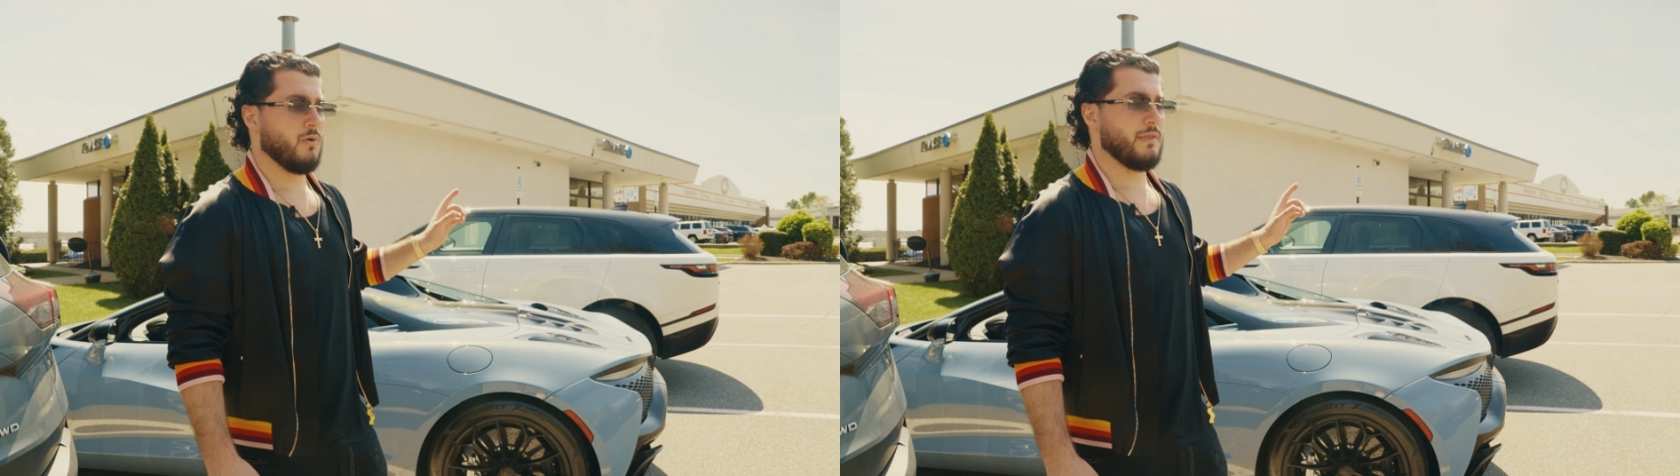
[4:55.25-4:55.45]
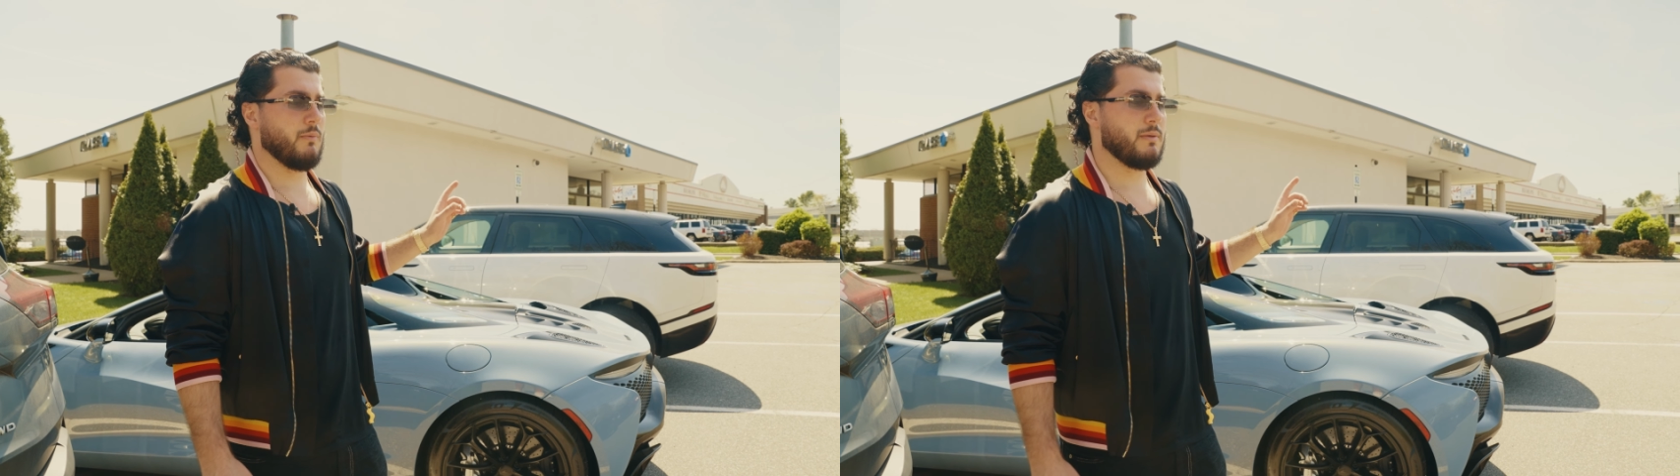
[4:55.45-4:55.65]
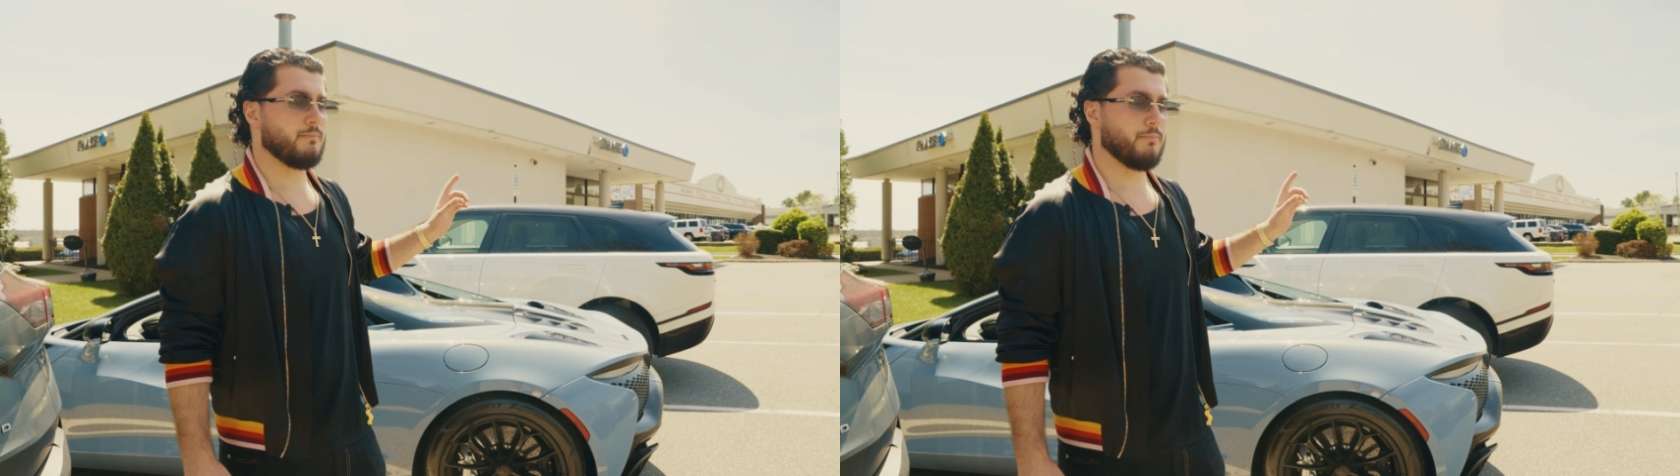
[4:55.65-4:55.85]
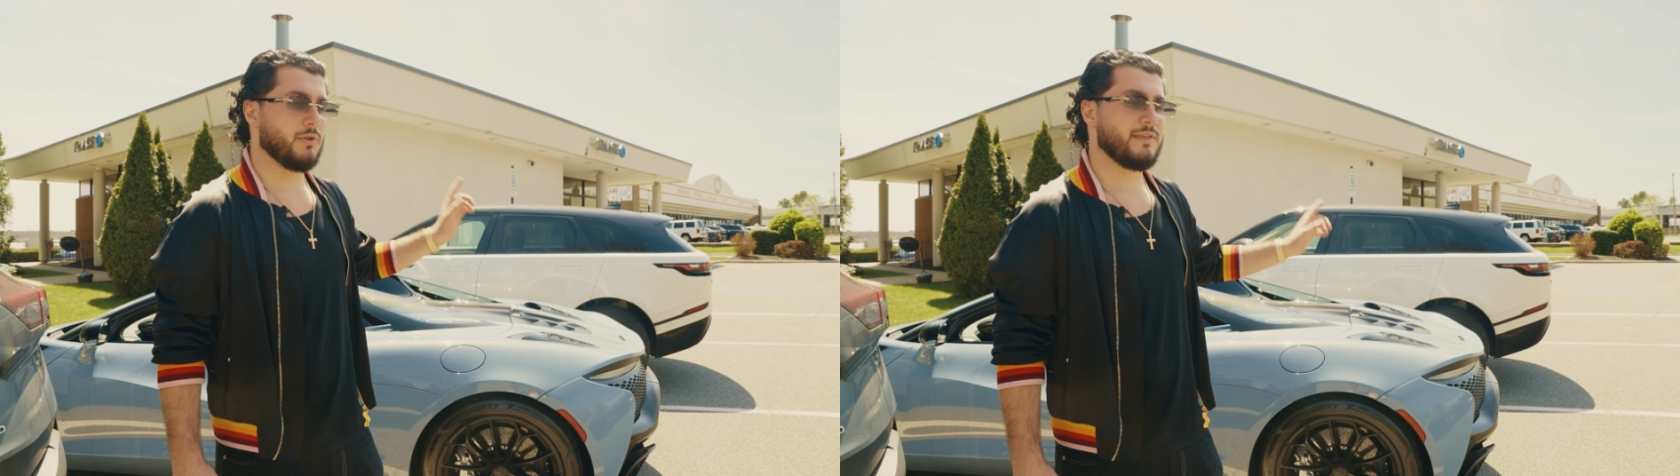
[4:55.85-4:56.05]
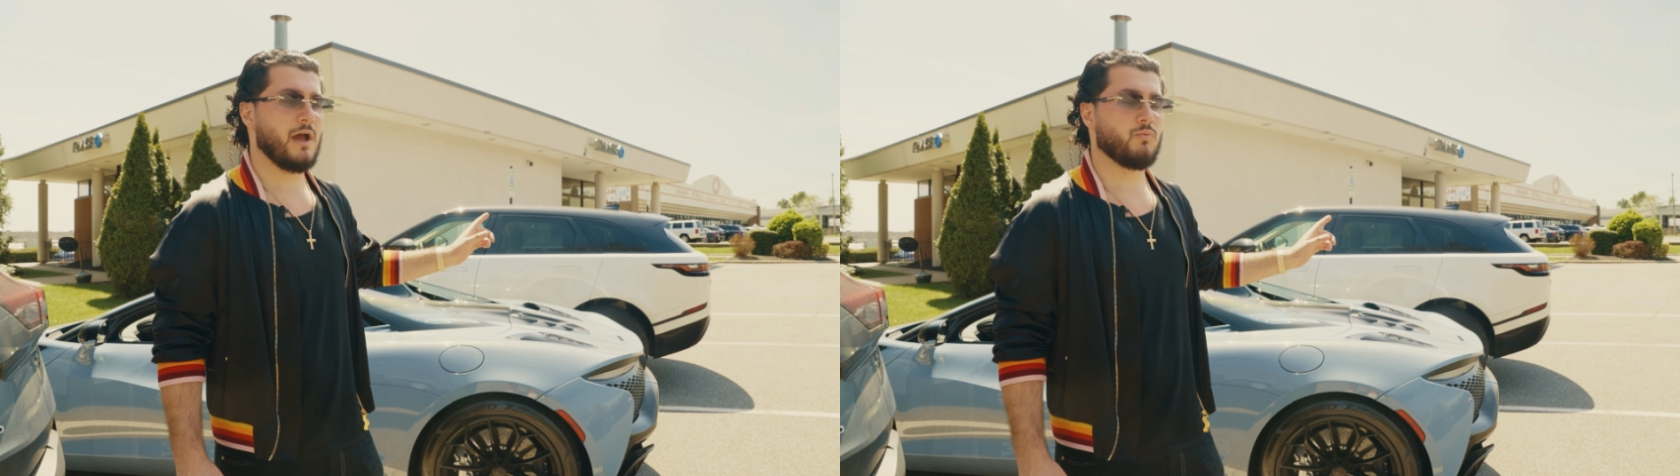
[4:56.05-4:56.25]
that we
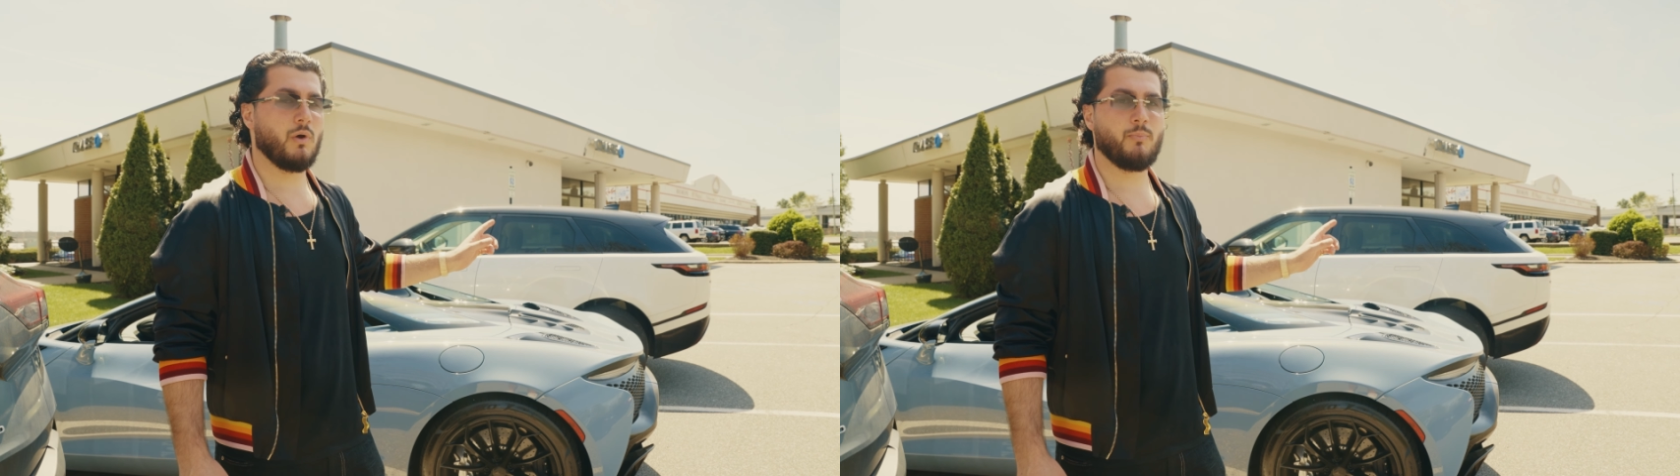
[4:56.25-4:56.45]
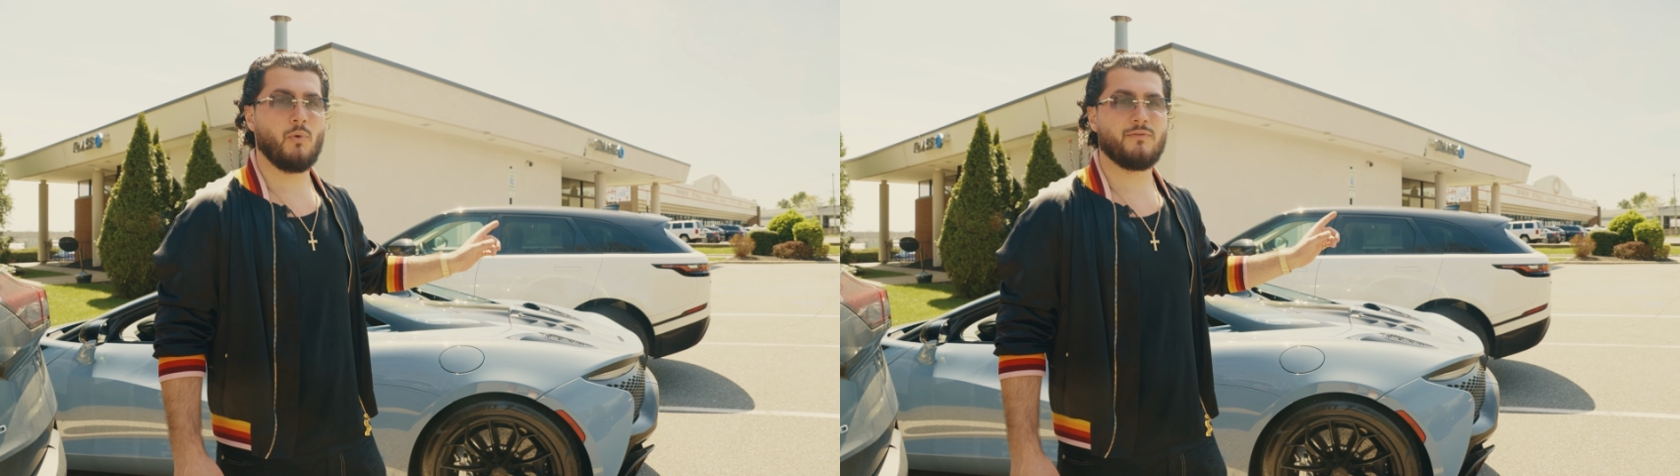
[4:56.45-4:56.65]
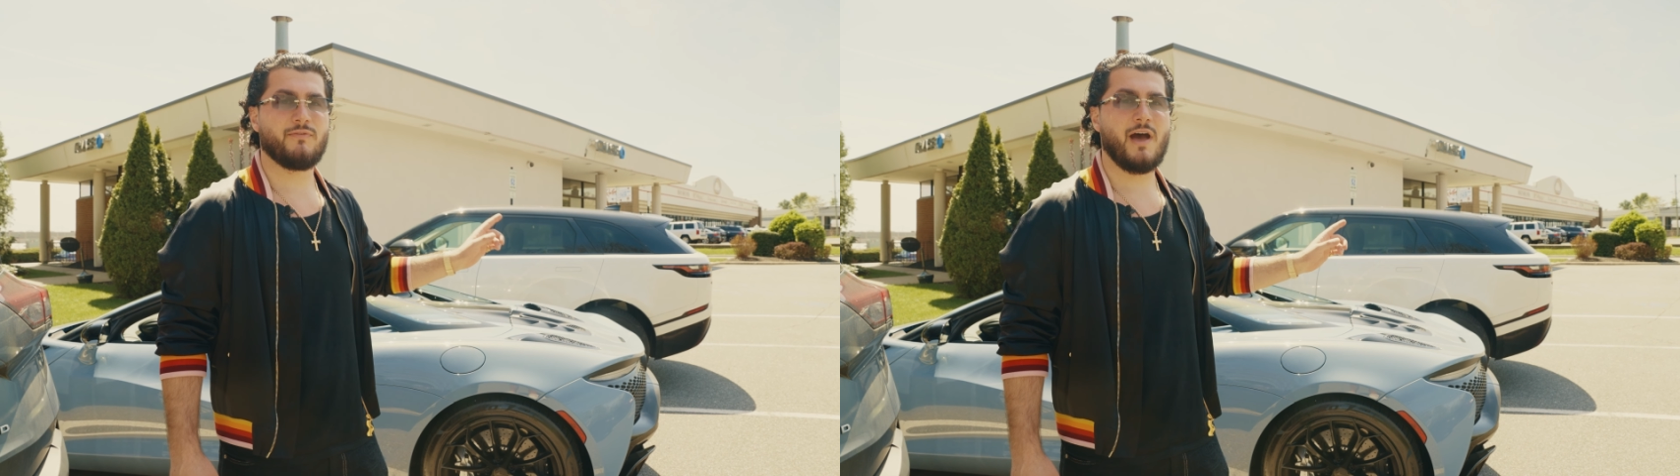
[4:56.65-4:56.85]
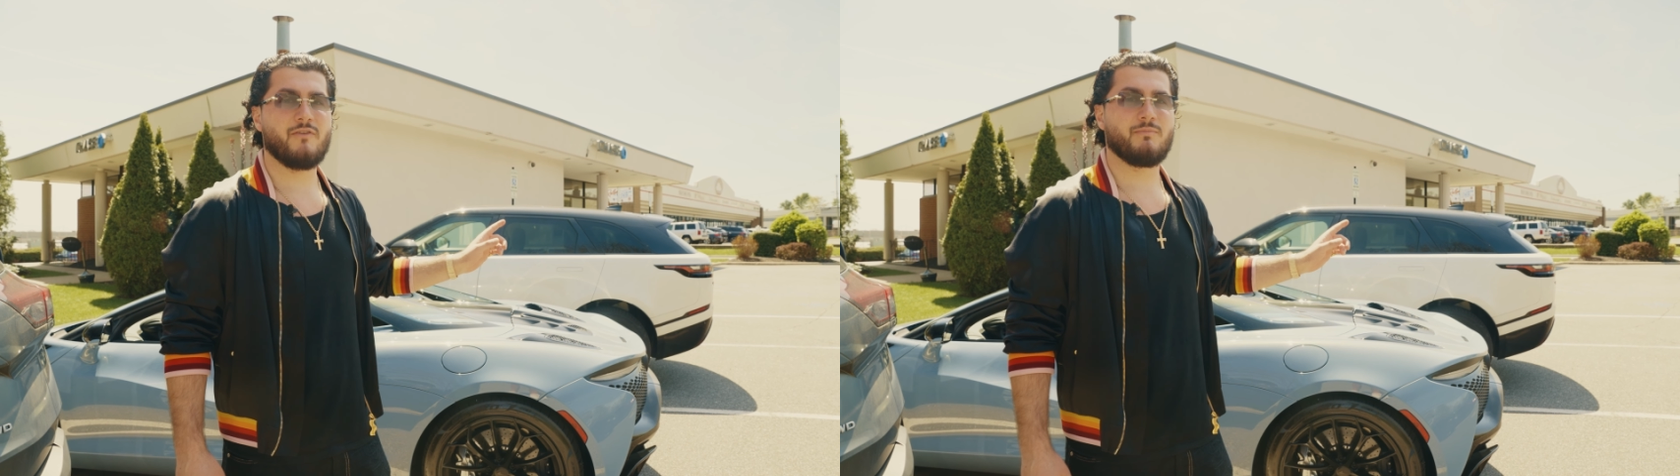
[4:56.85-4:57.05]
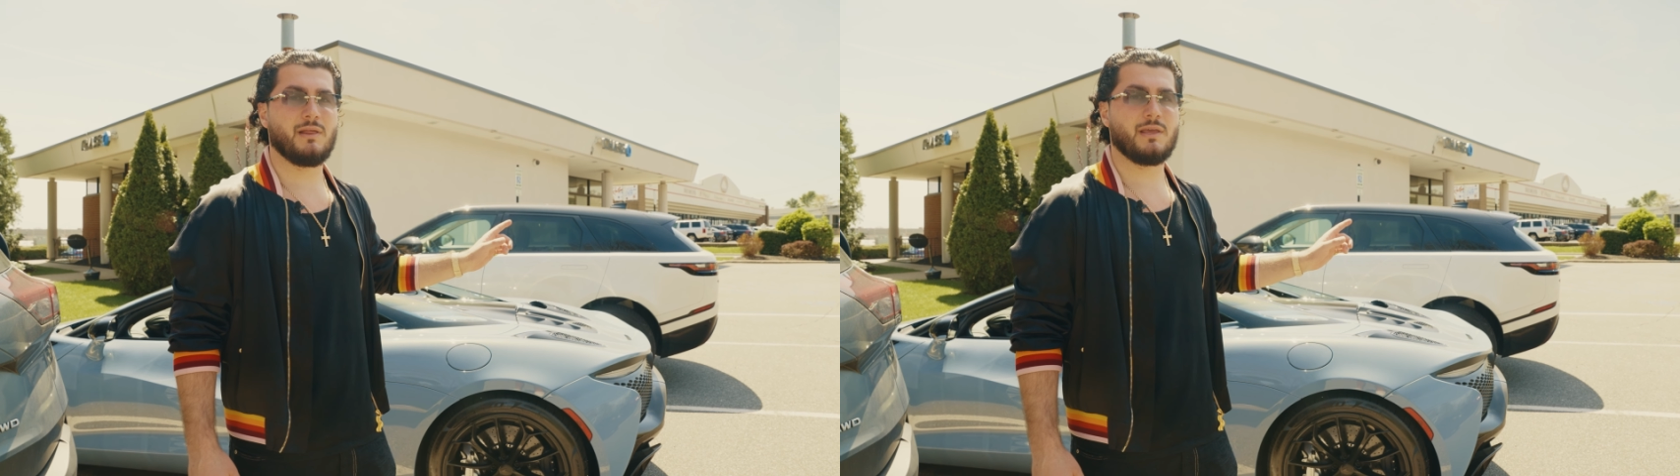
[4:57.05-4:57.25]
put down
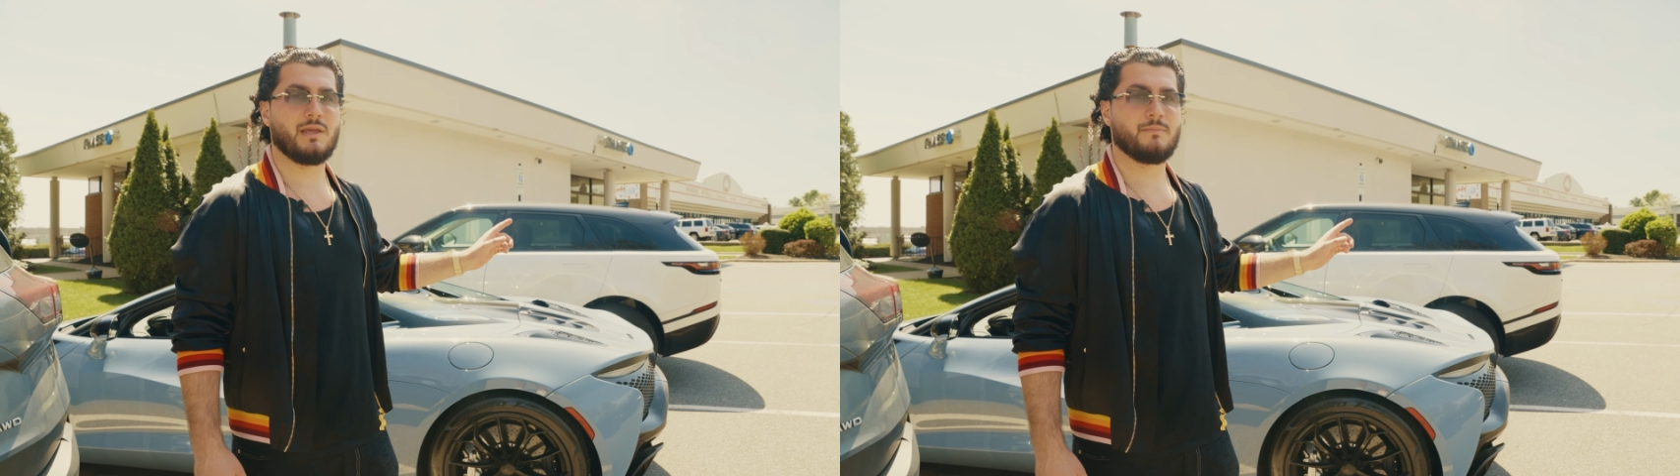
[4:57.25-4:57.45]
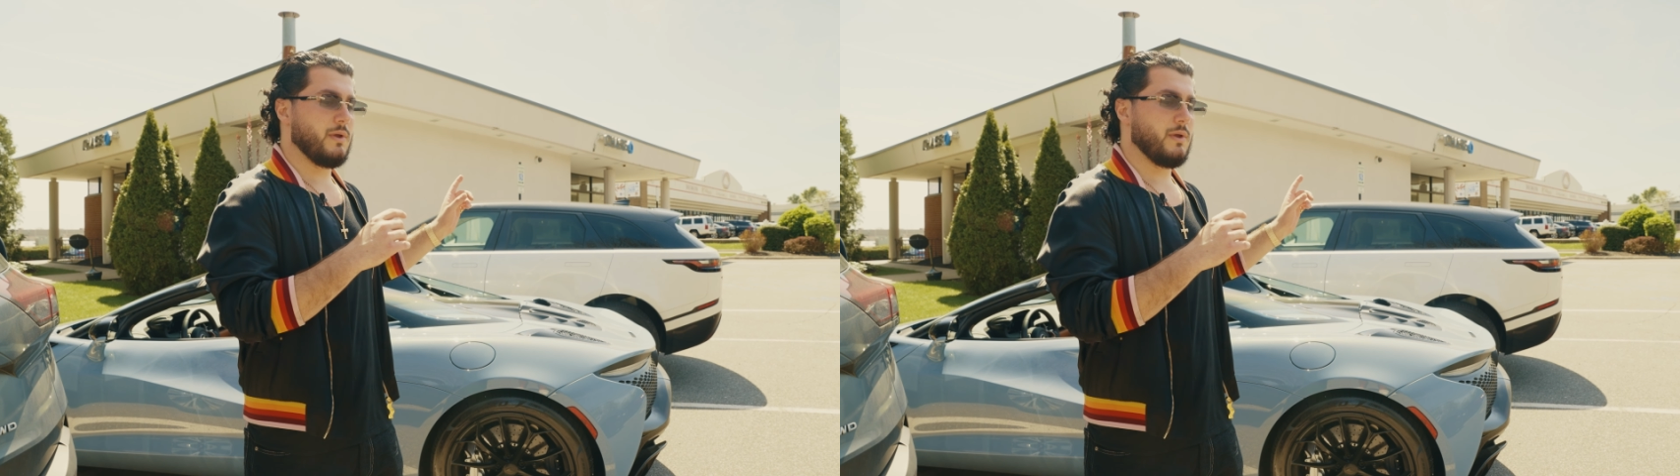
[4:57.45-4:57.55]
1.5 million.